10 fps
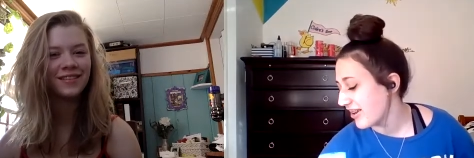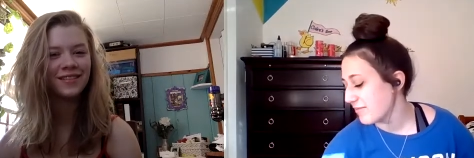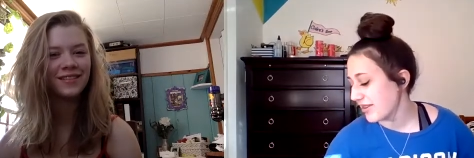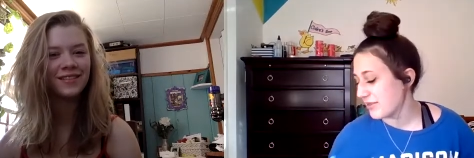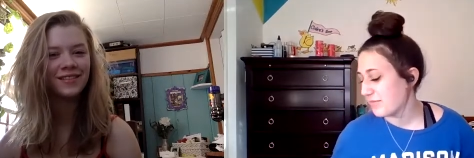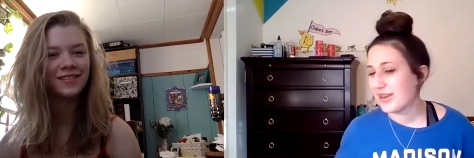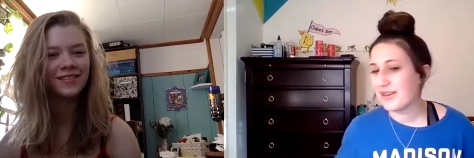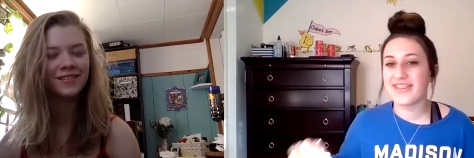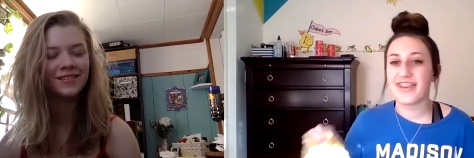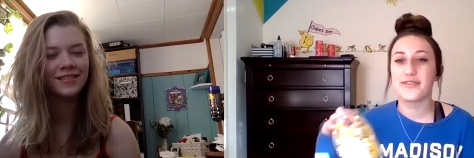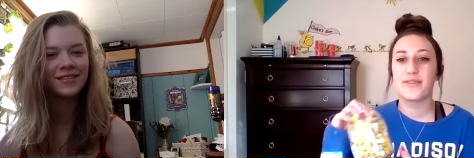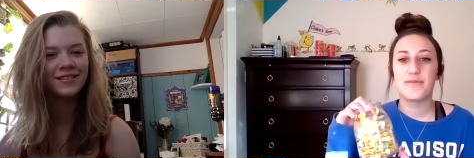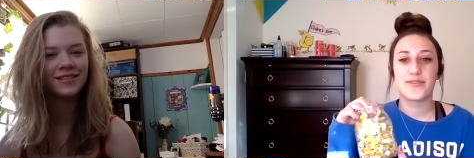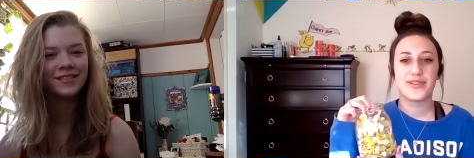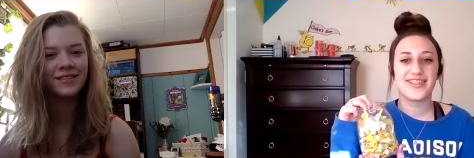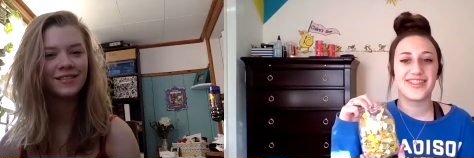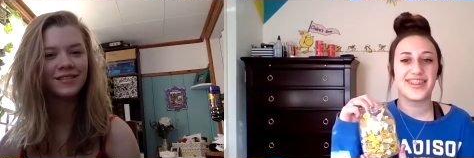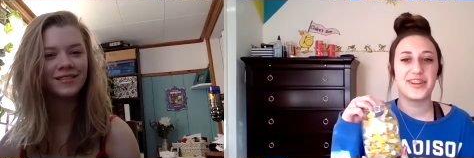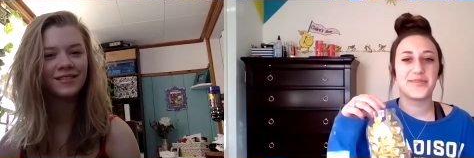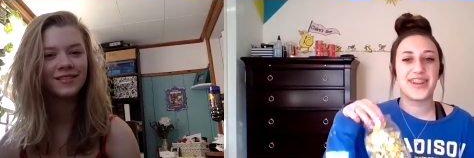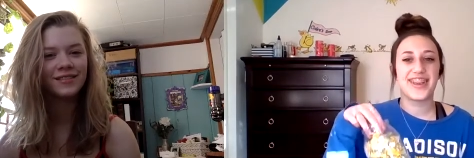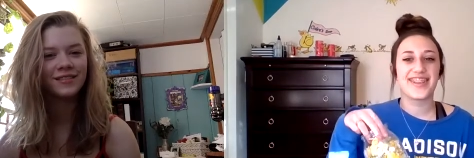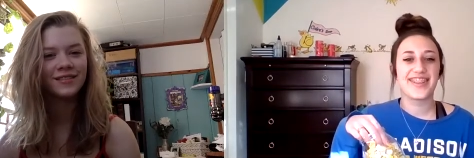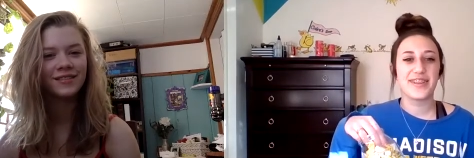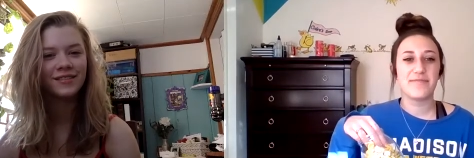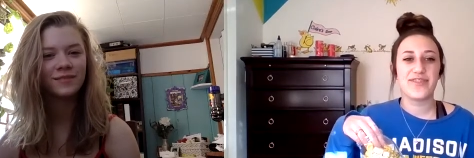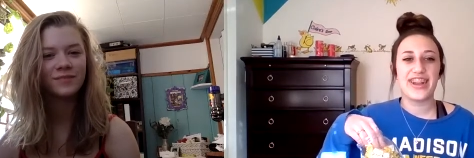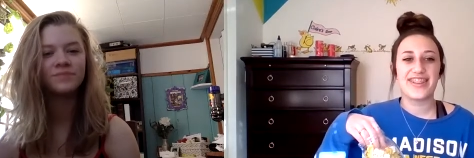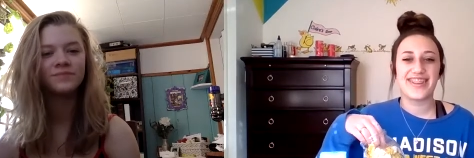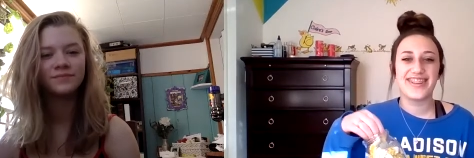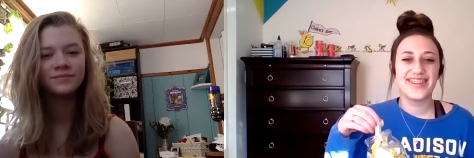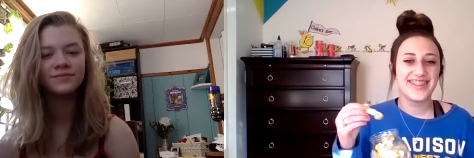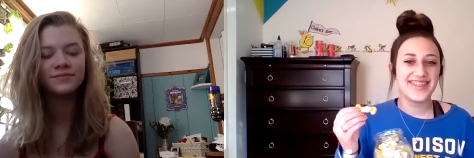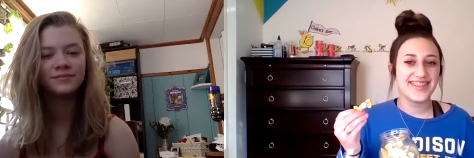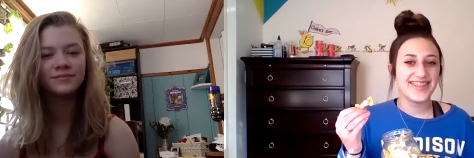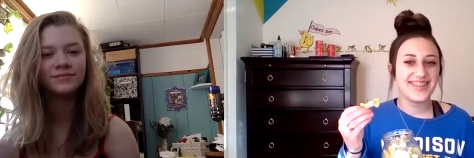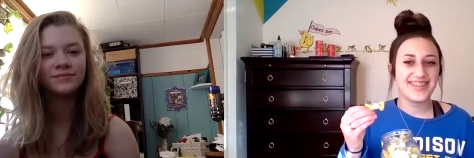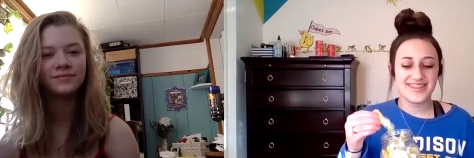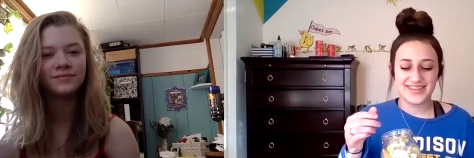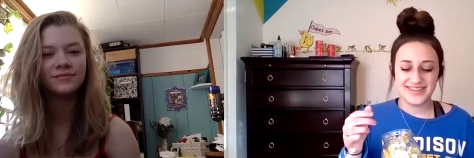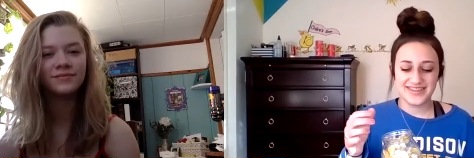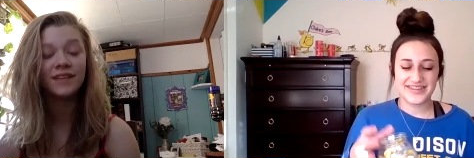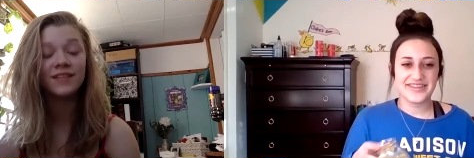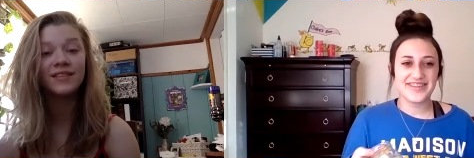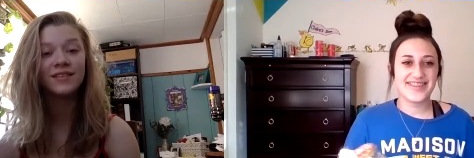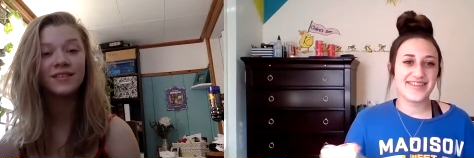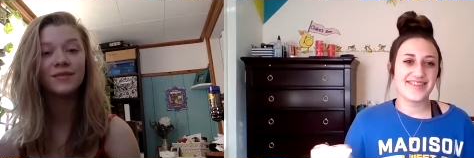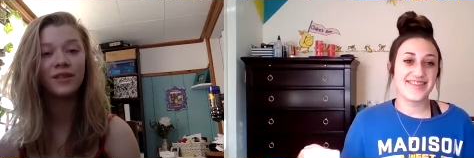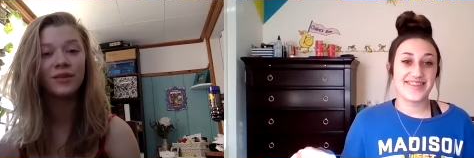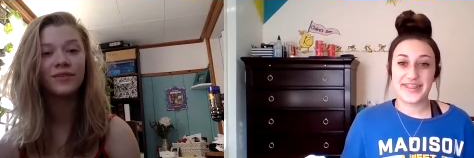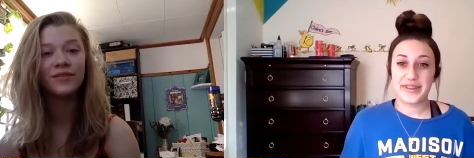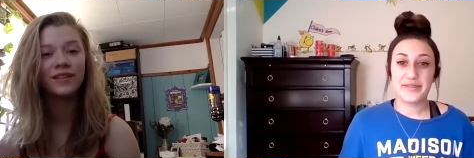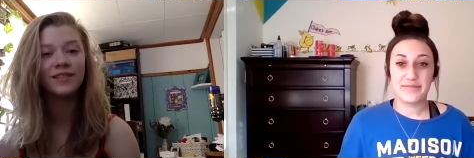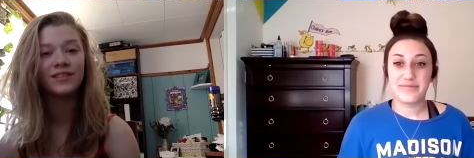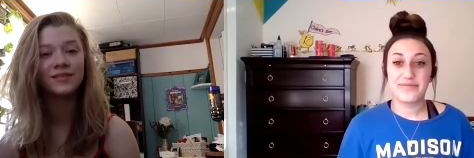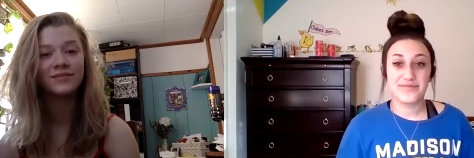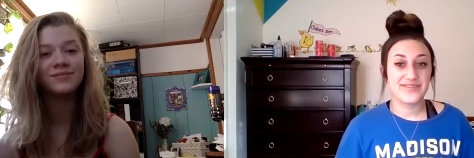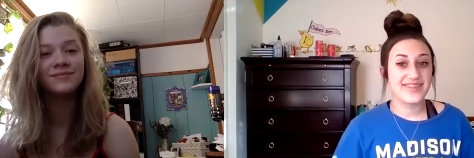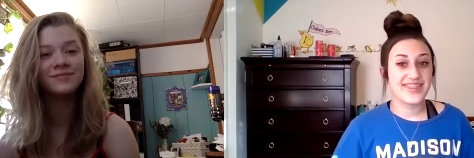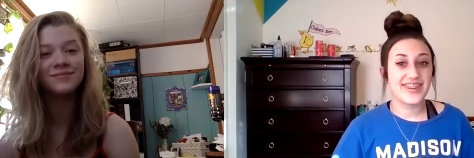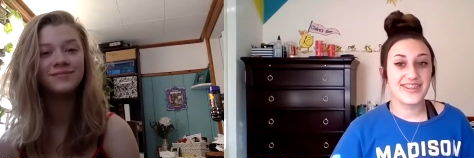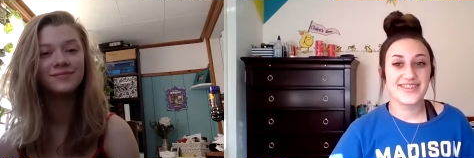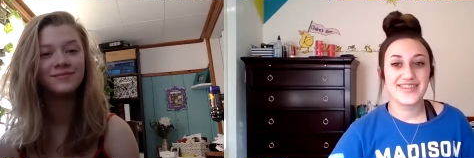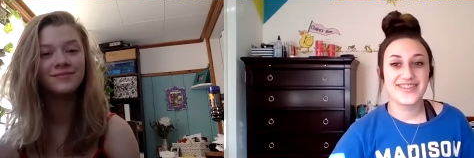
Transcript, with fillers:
Speaker 1: I talk about them, I always say they're from Switzerland because they seem fancy.
Speaker 2: That does seem a little bit fancier.
Speaker 1: yeah.